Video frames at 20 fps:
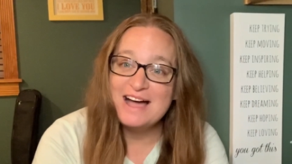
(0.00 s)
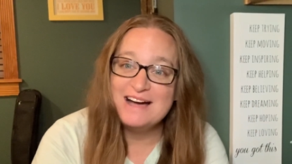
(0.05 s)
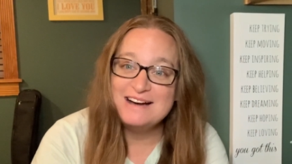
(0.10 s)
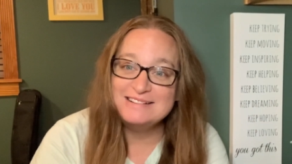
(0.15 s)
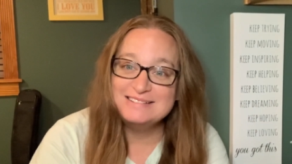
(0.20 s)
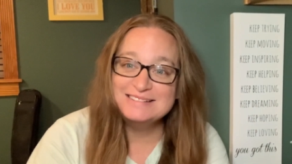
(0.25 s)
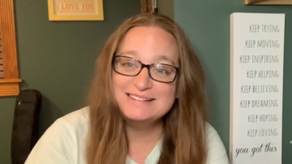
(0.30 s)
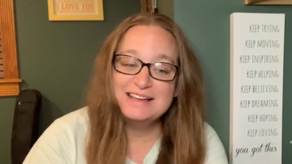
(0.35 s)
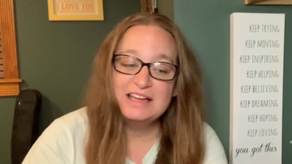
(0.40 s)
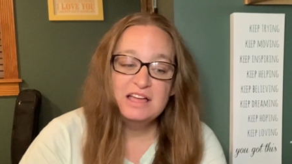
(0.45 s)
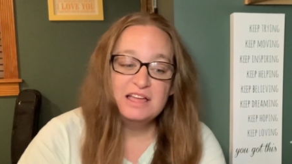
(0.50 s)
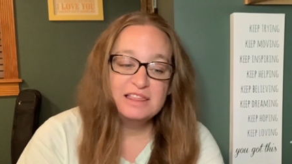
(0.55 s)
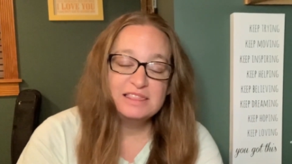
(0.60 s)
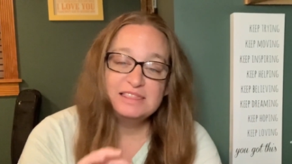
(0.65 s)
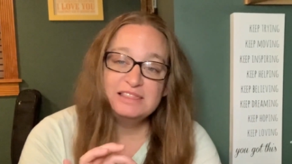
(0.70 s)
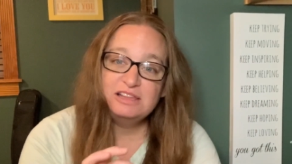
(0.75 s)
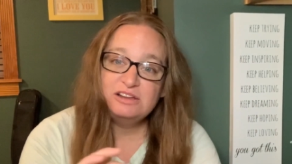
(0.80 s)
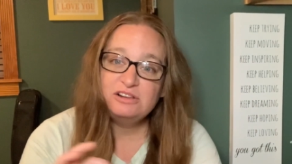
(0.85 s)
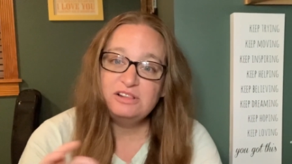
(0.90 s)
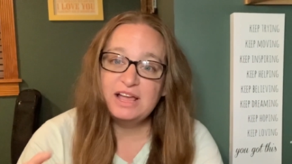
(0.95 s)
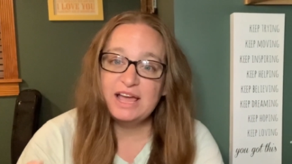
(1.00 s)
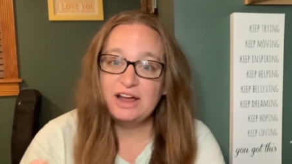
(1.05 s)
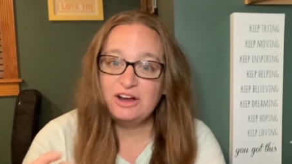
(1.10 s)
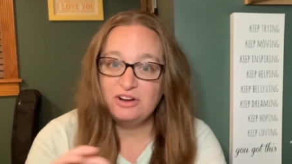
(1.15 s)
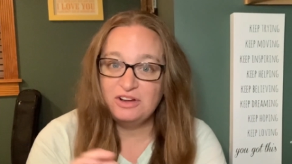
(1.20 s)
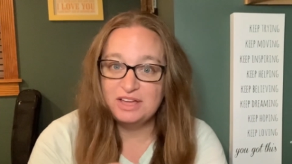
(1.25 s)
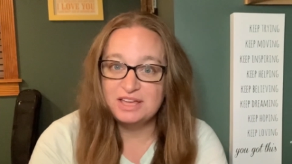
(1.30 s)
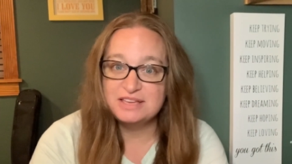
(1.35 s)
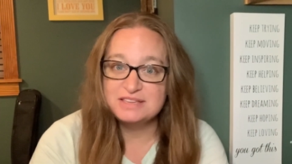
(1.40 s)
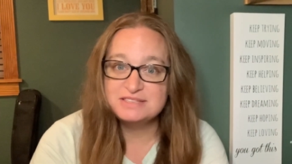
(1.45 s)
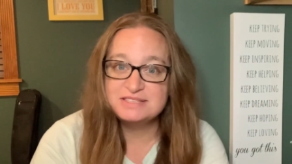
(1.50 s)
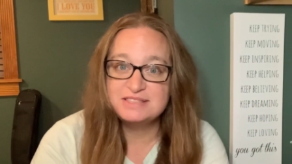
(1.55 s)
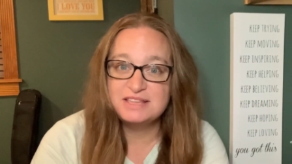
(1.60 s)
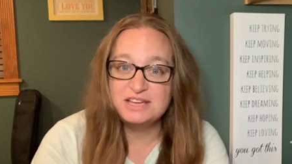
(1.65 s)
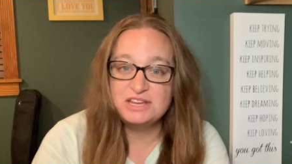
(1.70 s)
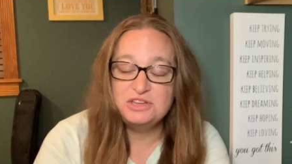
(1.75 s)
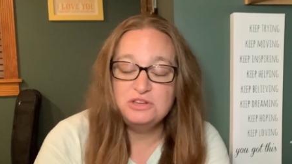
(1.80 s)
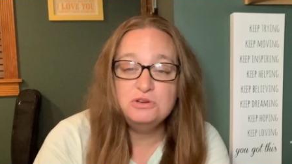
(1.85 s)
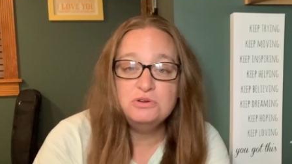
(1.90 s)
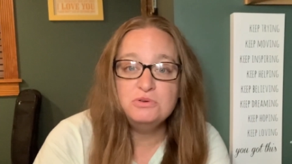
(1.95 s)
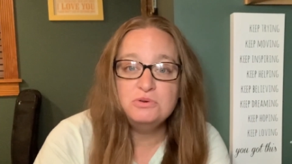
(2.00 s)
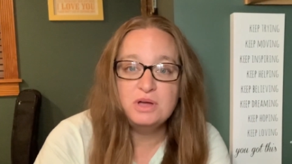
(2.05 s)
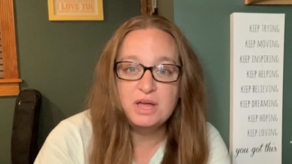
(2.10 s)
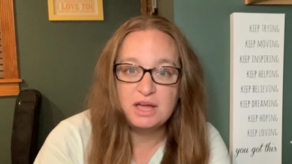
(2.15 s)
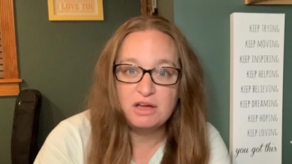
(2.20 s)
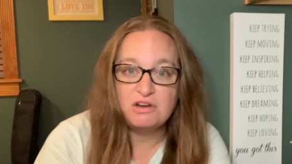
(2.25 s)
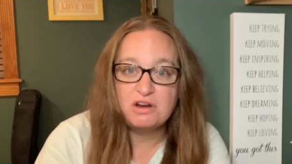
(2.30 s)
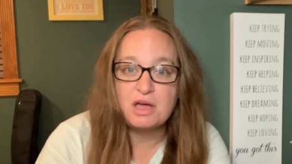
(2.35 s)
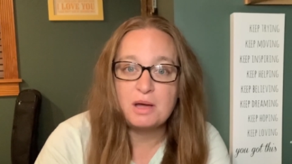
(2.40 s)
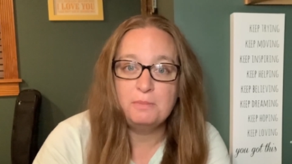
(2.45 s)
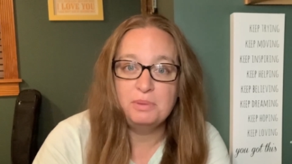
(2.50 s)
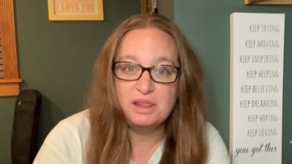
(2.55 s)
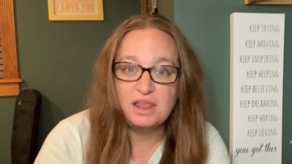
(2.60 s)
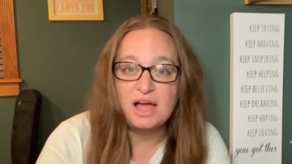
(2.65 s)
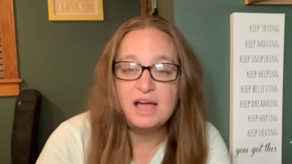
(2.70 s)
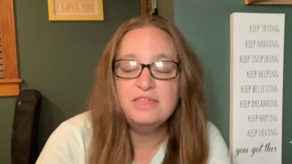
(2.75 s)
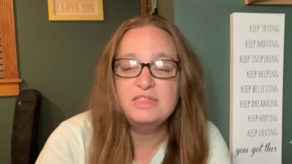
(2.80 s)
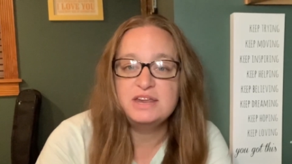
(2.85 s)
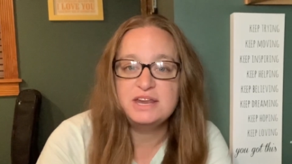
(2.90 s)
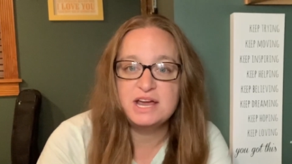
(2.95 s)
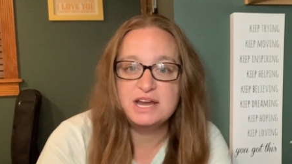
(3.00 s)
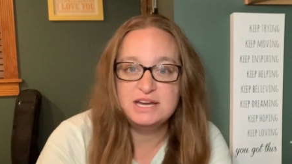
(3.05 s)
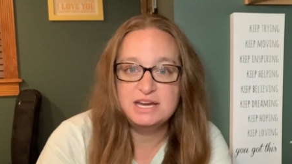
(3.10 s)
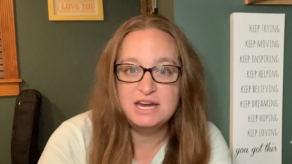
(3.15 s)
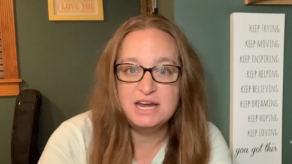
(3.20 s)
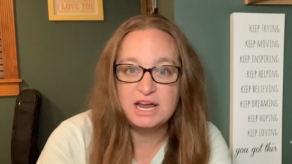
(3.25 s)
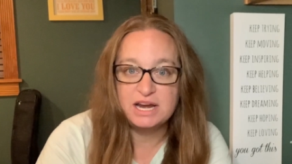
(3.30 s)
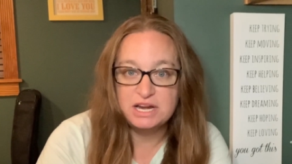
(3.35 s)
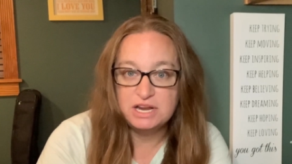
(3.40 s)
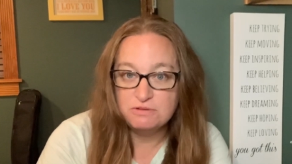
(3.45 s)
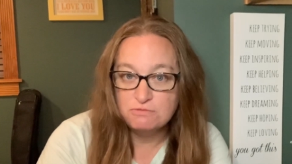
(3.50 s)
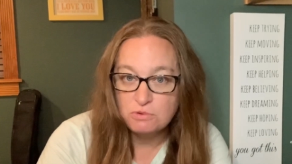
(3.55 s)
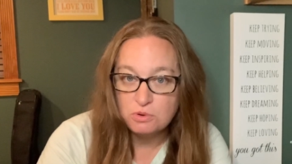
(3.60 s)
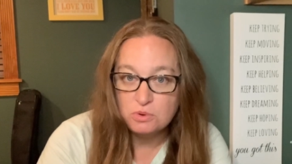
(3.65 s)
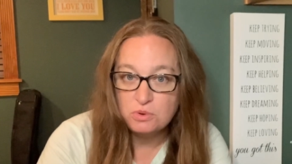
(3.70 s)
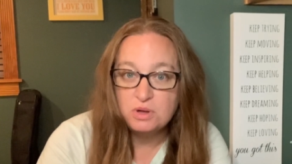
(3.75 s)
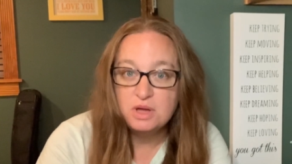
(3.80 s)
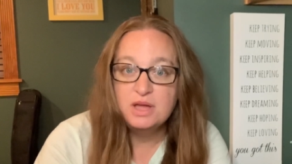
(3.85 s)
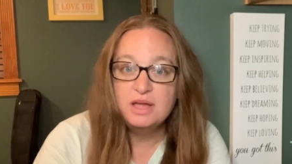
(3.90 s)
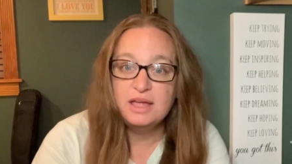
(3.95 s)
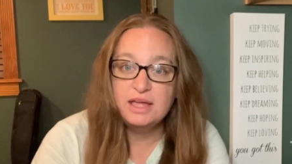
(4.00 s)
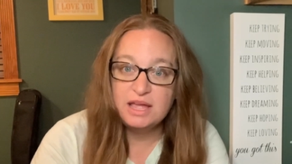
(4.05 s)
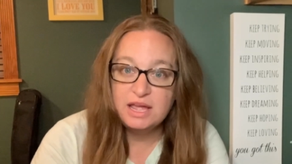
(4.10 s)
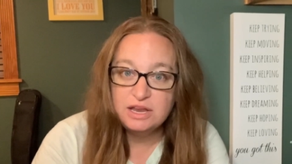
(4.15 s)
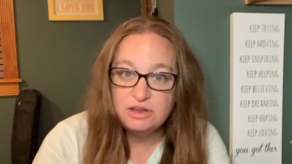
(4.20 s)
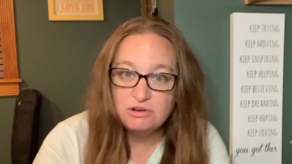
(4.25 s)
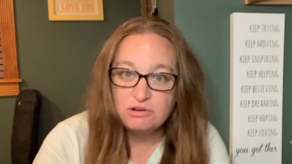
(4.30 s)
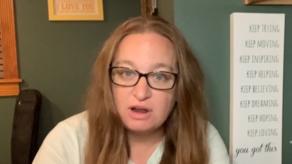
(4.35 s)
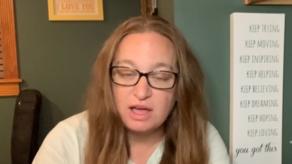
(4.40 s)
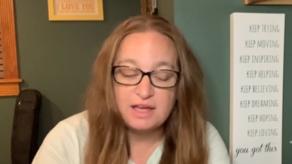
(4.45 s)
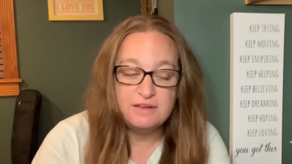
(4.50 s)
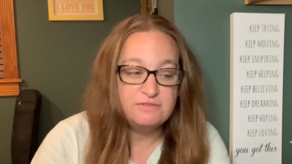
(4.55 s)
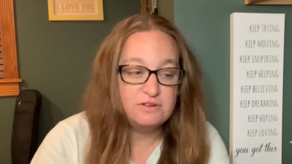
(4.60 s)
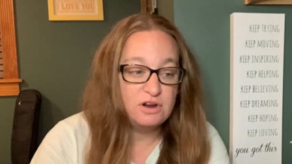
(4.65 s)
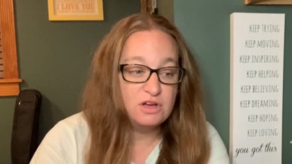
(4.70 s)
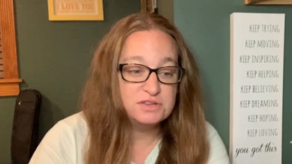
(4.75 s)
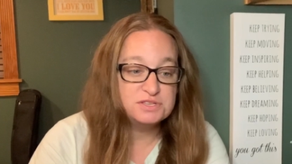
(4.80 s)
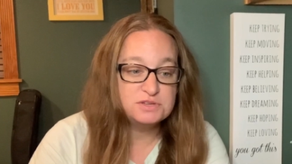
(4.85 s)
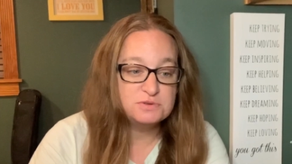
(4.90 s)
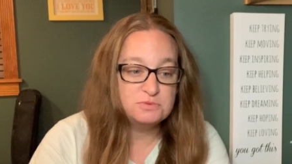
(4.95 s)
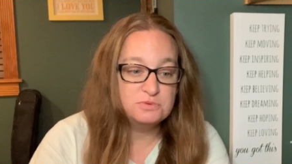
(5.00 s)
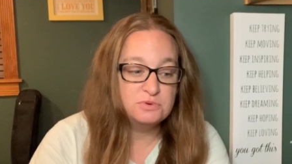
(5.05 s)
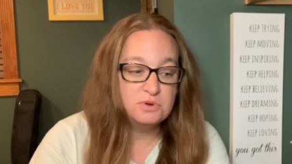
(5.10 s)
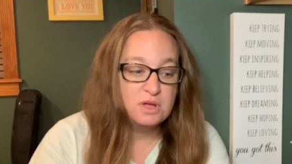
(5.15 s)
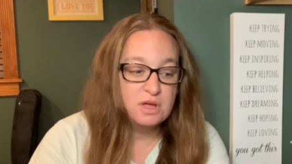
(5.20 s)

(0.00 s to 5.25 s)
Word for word: out little areas that you could apply the 90-90 rule in your life. It also